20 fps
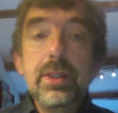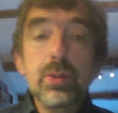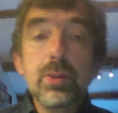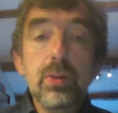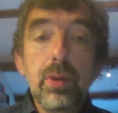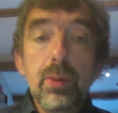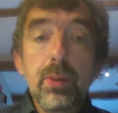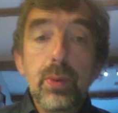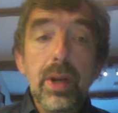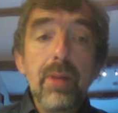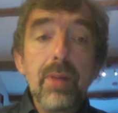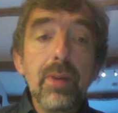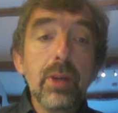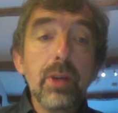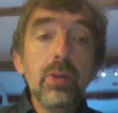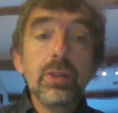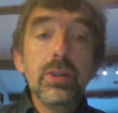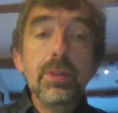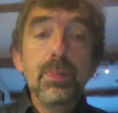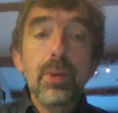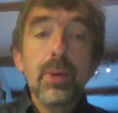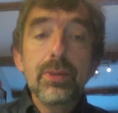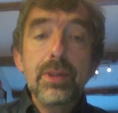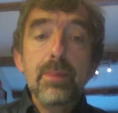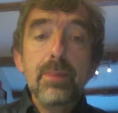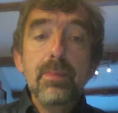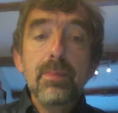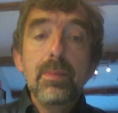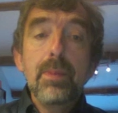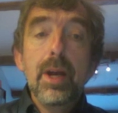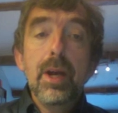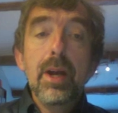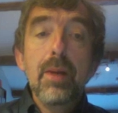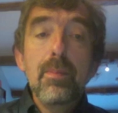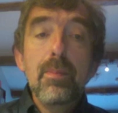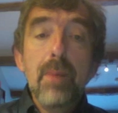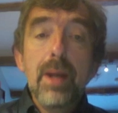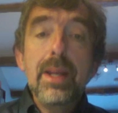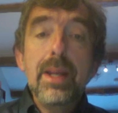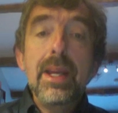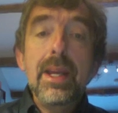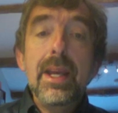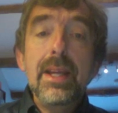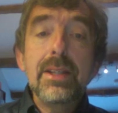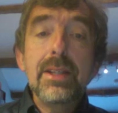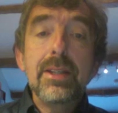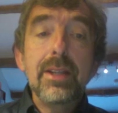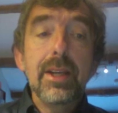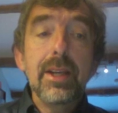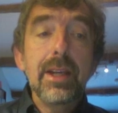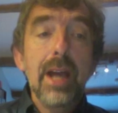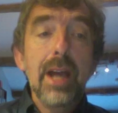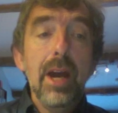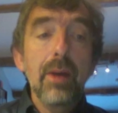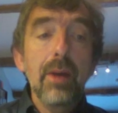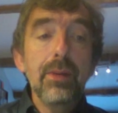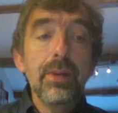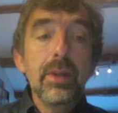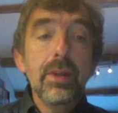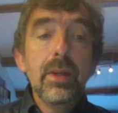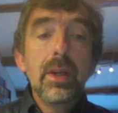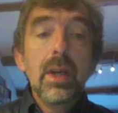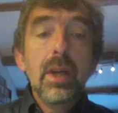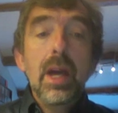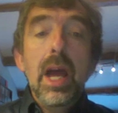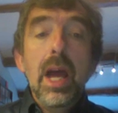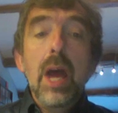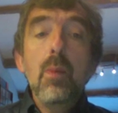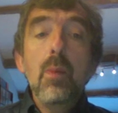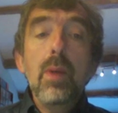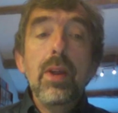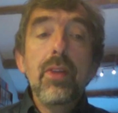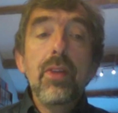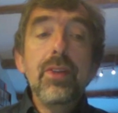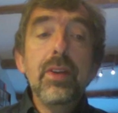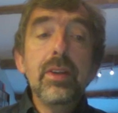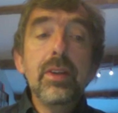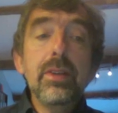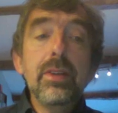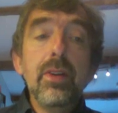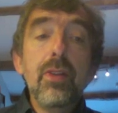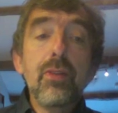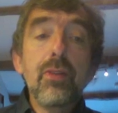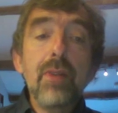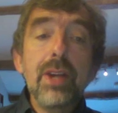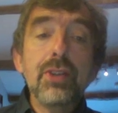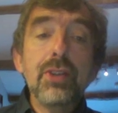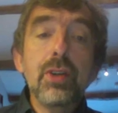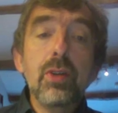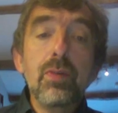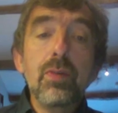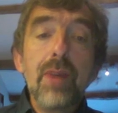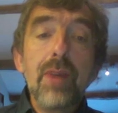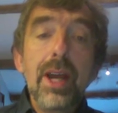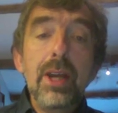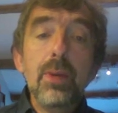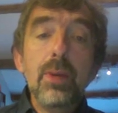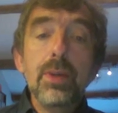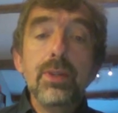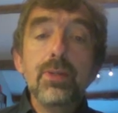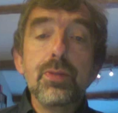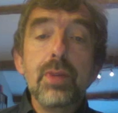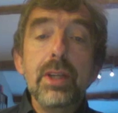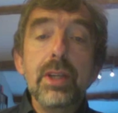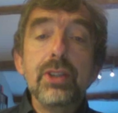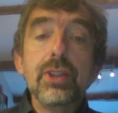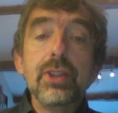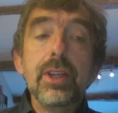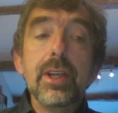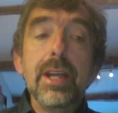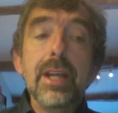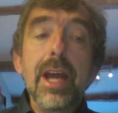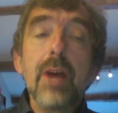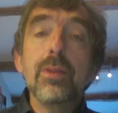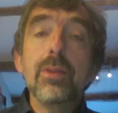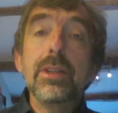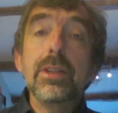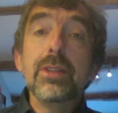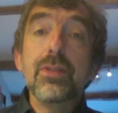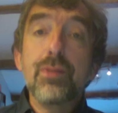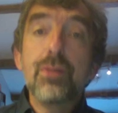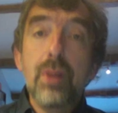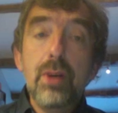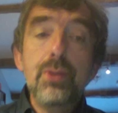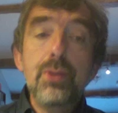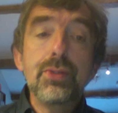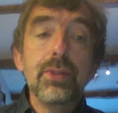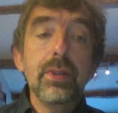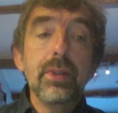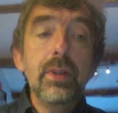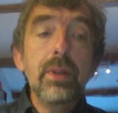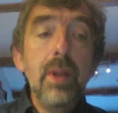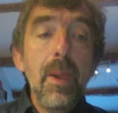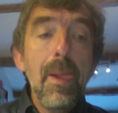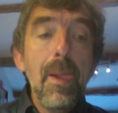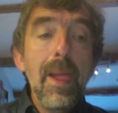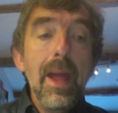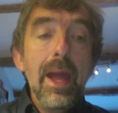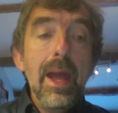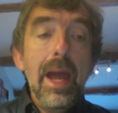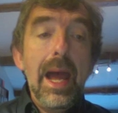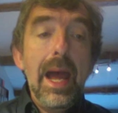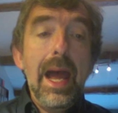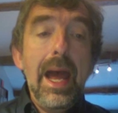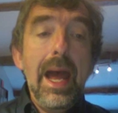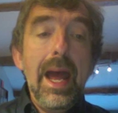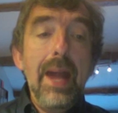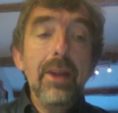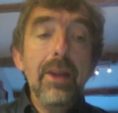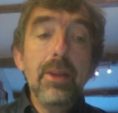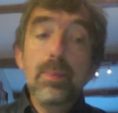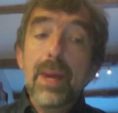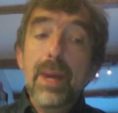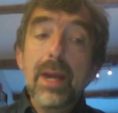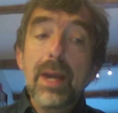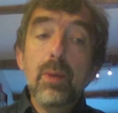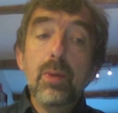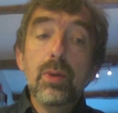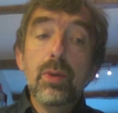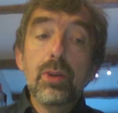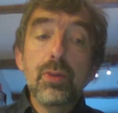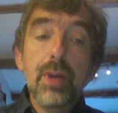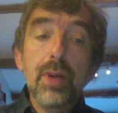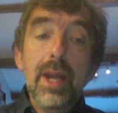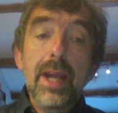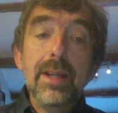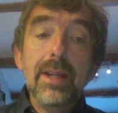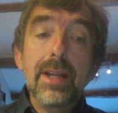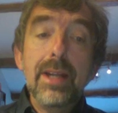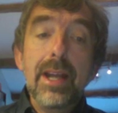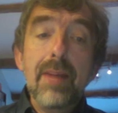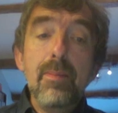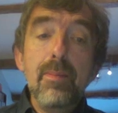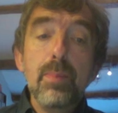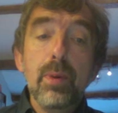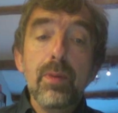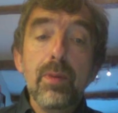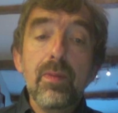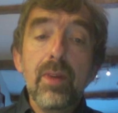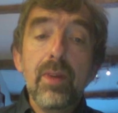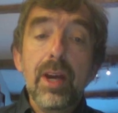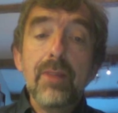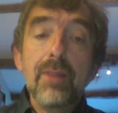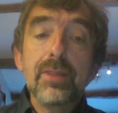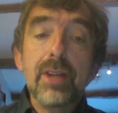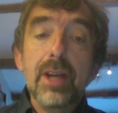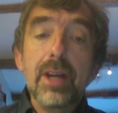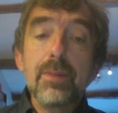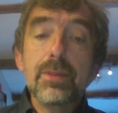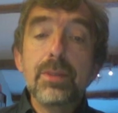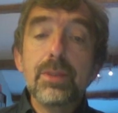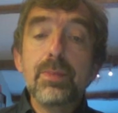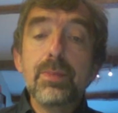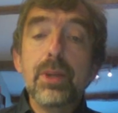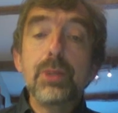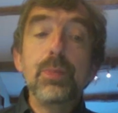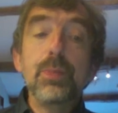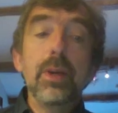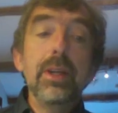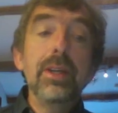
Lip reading: or whatever could deposit money into the account, and when a certain threshold value is reached, the account is frozen, and the bank would create 11.5 times as much money